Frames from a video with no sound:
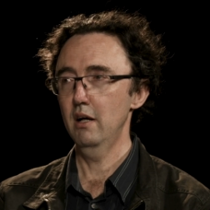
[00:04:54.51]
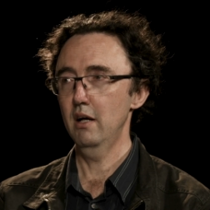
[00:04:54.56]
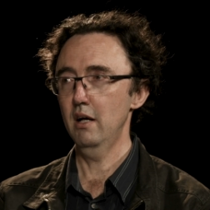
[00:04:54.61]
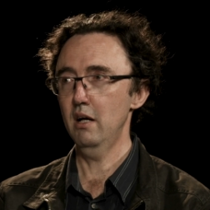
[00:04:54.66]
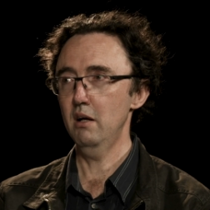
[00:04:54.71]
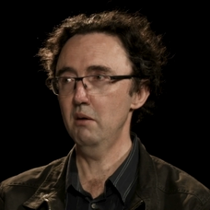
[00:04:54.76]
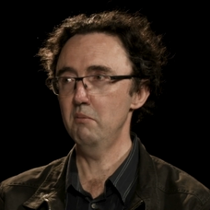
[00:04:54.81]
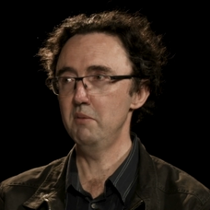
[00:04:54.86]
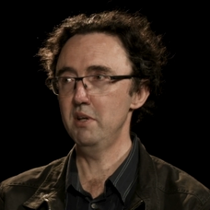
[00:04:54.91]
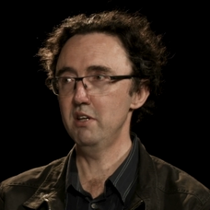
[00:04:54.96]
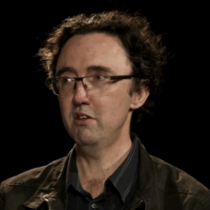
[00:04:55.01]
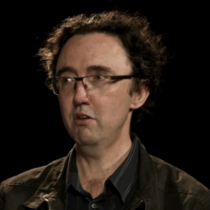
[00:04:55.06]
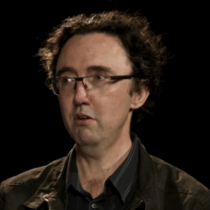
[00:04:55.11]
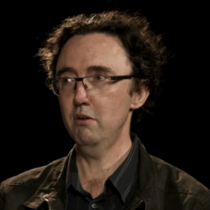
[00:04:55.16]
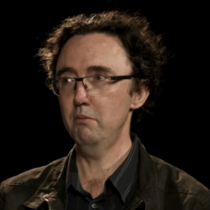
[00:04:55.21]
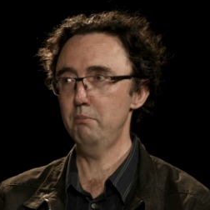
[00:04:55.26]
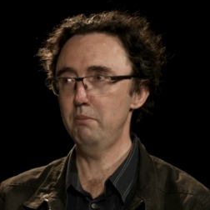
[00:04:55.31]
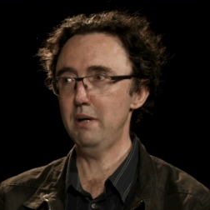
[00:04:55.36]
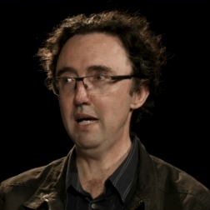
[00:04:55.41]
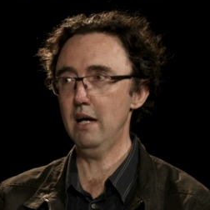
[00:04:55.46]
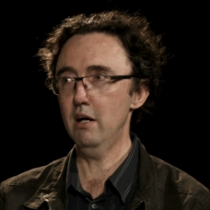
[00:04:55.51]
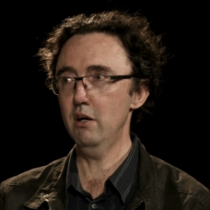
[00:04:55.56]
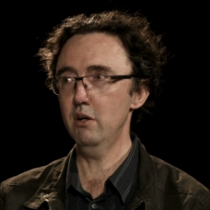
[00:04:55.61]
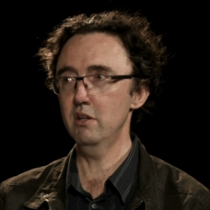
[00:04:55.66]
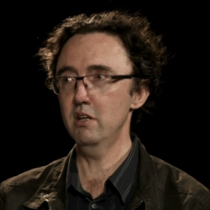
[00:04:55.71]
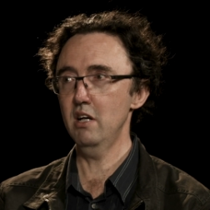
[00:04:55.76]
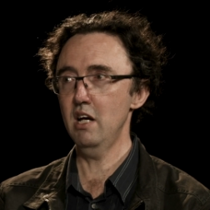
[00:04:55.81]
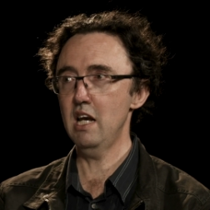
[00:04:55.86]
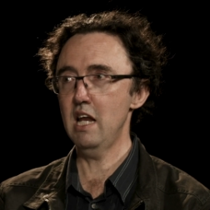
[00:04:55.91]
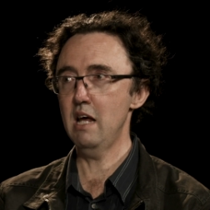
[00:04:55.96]
um, there's a
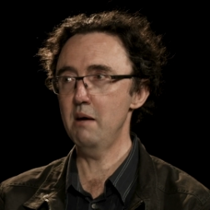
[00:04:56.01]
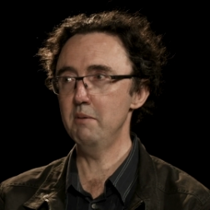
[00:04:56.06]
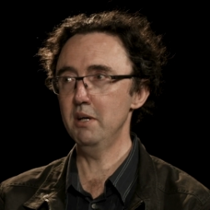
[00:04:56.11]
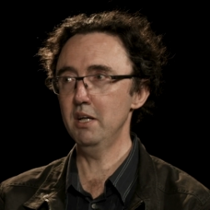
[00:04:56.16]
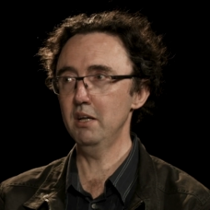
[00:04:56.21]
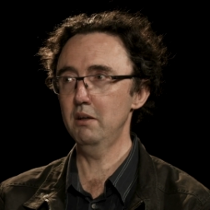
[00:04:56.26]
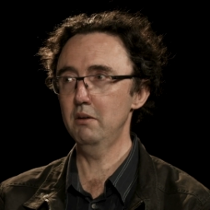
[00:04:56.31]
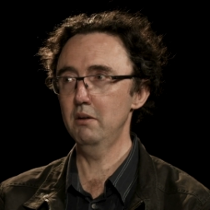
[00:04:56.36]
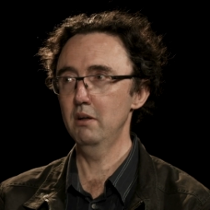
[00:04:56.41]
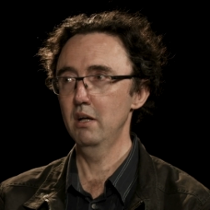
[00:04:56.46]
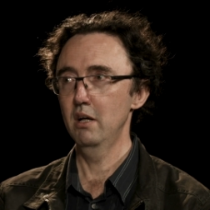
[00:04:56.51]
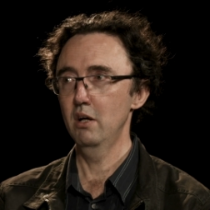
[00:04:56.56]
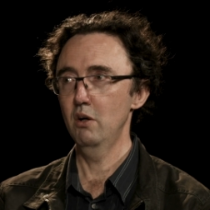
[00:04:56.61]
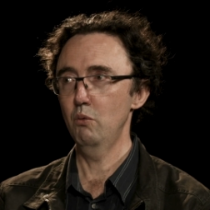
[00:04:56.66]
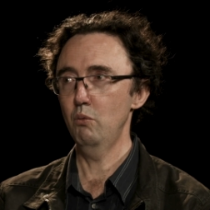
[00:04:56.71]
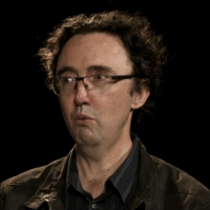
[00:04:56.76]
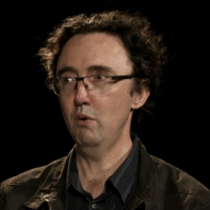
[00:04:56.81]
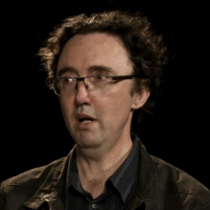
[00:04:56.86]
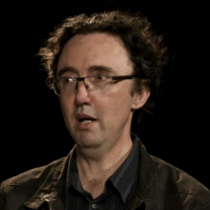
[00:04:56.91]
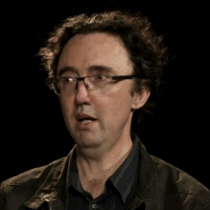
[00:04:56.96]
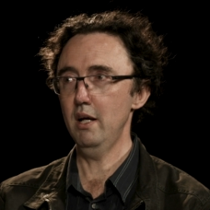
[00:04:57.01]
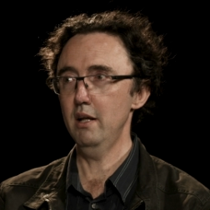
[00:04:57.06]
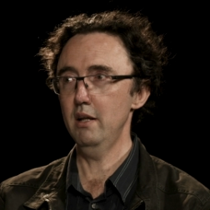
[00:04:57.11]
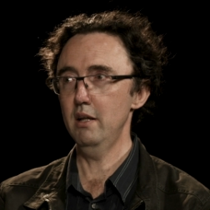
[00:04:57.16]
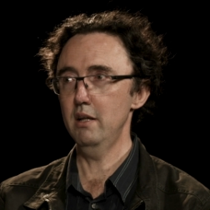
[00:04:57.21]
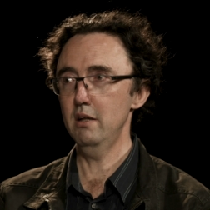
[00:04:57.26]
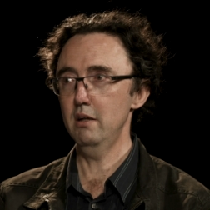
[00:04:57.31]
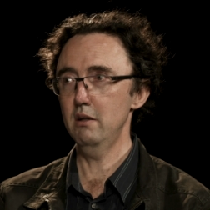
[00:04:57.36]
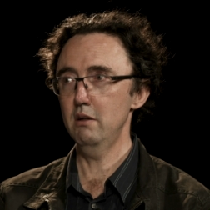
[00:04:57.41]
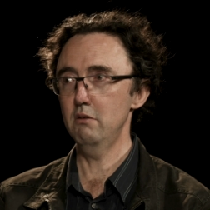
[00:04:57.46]
power dynamic where
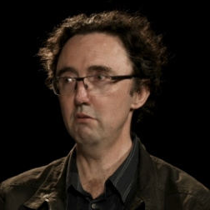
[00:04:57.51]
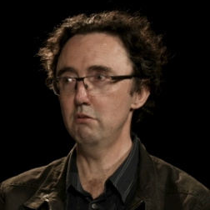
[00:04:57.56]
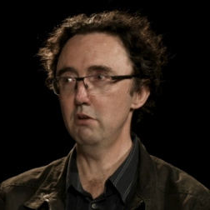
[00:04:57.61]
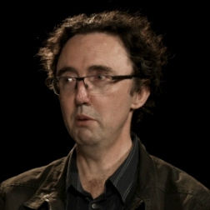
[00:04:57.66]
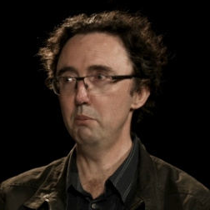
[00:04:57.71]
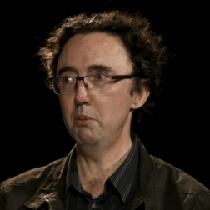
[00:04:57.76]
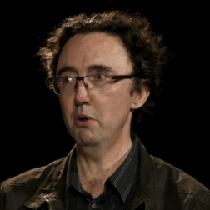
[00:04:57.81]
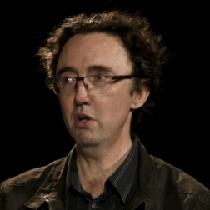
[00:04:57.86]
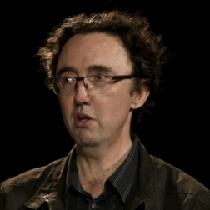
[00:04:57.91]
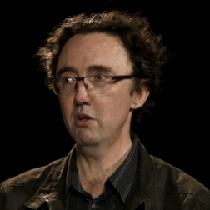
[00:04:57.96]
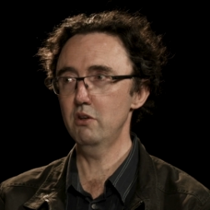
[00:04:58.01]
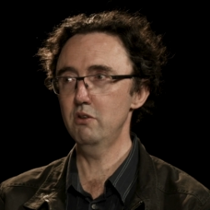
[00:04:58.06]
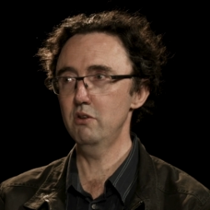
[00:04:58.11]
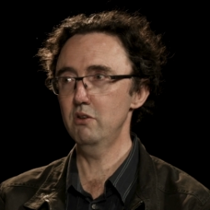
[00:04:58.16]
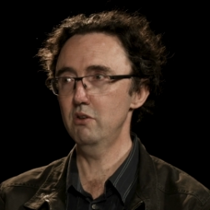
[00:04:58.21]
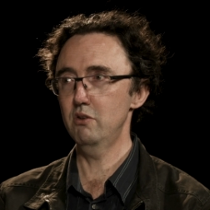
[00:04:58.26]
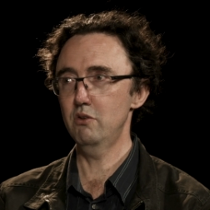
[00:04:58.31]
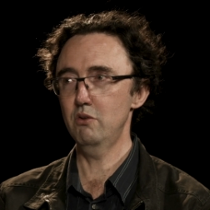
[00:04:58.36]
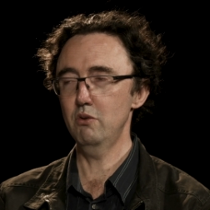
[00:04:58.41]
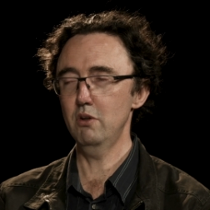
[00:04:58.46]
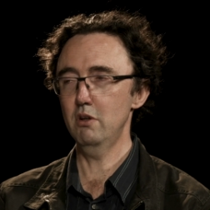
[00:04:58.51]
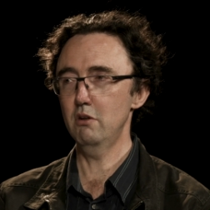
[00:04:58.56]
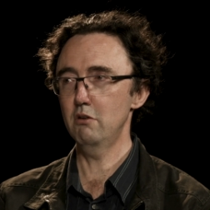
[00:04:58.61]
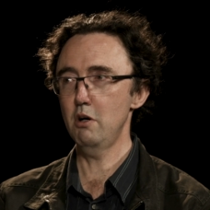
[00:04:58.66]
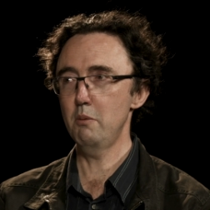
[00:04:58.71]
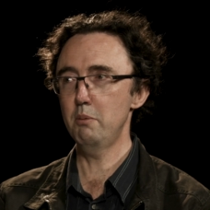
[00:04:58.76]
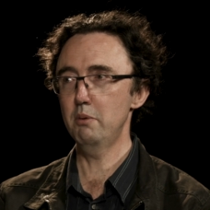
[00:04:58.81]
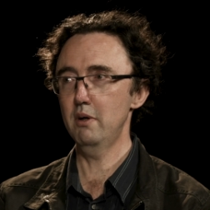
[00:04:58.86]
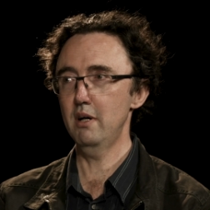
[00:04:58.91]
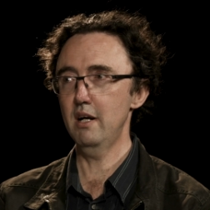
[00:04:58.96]
the roboticist or the
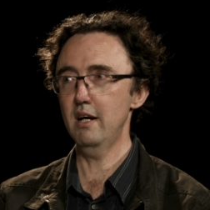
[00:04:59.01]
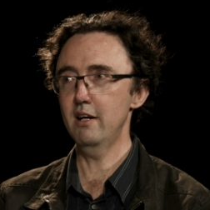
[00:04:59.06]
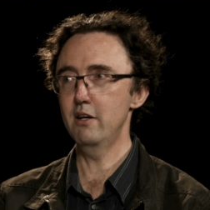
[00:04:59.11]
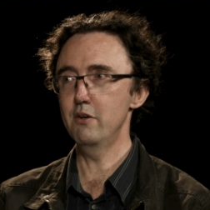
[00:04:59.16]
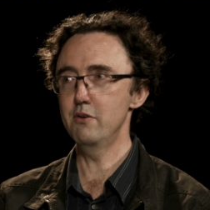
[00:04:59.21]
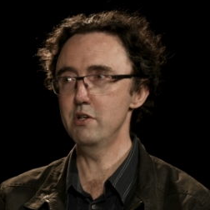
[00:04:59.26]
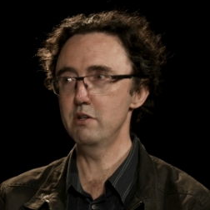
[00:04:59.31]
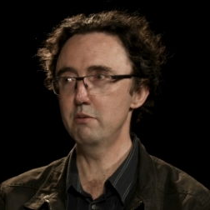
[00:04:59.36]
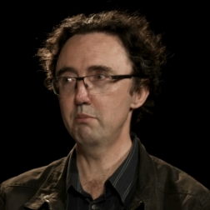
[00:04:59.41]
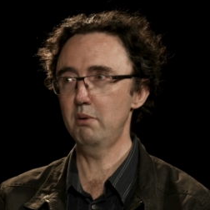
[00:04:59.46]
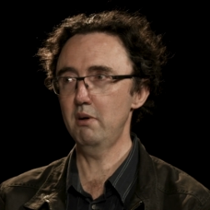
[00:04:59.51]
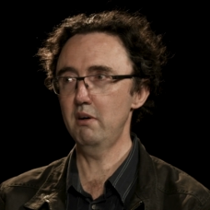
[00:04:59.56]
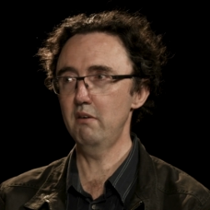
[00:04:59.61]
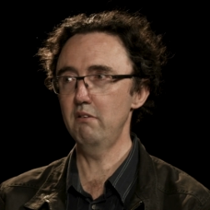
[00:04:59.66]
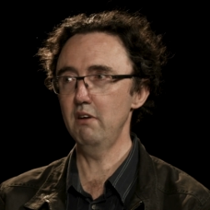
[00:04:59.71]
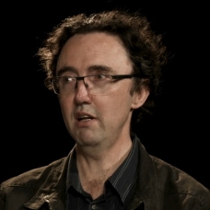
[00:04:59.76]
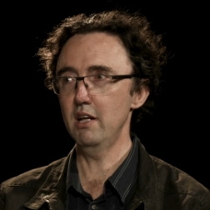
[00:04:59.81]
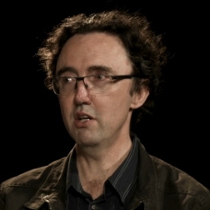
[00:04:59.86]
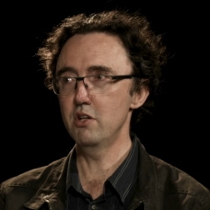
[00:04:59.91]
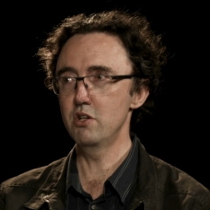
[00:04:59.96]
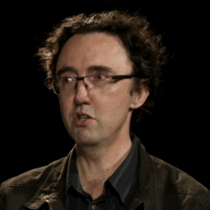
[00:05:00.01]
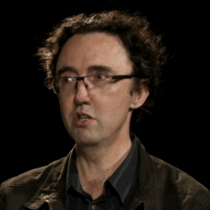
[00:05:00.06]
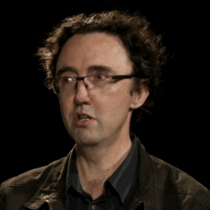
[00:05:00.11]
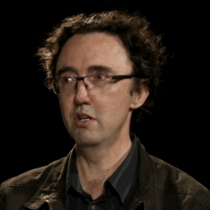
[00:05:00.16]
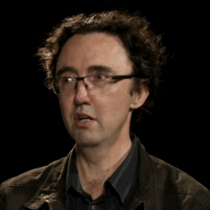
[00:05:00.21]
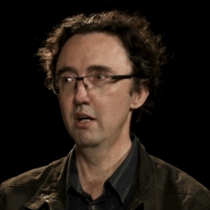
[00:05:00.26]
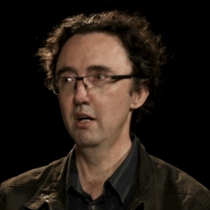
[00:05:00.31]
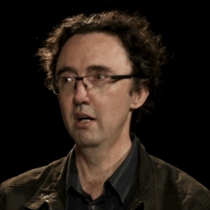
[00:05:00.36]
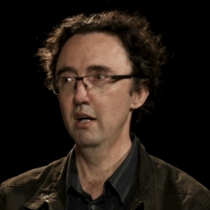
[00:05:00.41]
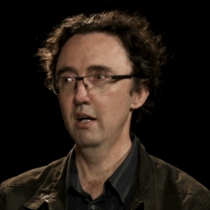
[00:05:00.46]
operator is
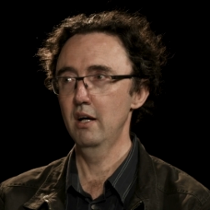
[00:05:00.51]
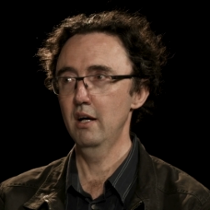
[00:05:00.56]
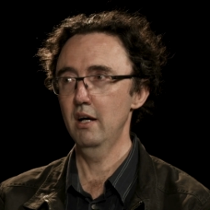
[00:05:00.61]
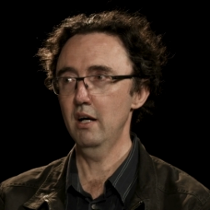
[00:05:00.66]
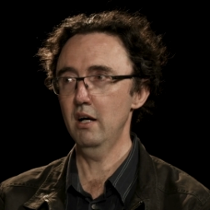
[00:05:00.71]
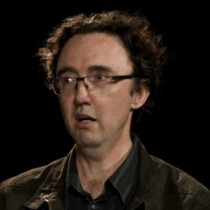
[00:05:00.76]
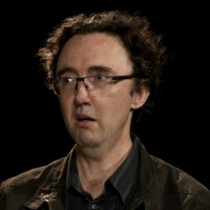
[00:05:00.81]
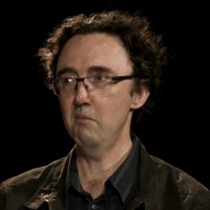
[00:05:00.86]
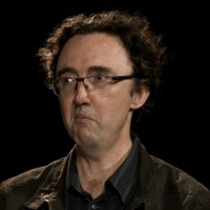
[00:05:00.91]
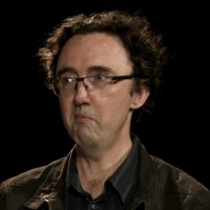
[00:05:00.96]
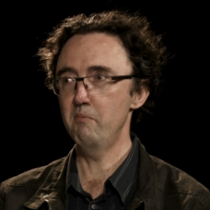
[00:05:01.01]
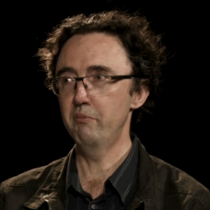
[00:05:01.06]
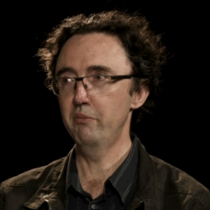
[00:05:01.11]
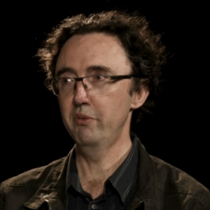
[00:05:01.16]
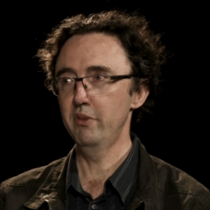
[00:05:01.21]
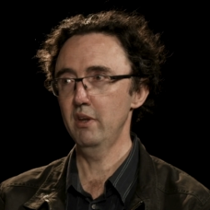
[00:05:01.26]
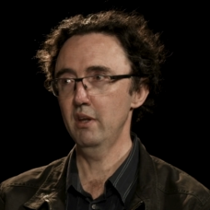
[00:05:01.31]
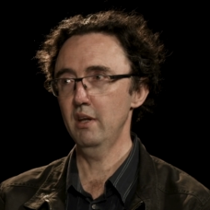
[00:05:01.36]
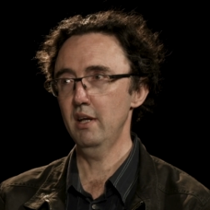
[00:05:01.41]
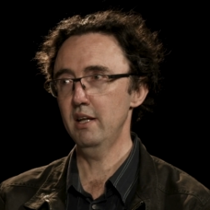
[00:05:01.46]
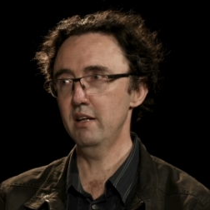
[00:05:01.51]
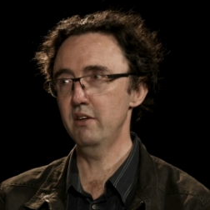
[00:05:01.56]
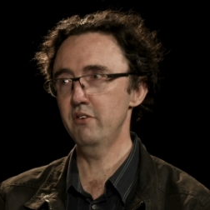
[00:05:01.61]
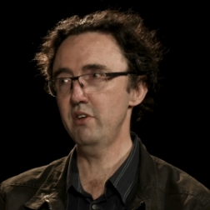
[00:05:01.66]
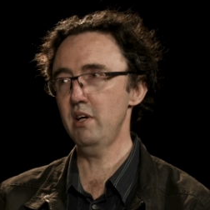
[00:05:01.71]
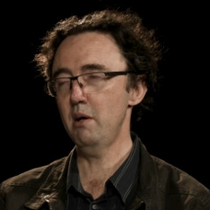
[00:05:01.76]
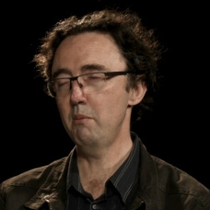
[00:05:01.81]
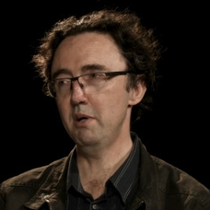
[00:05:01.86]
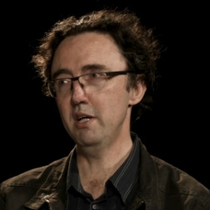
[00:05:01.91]
privileged um, in the same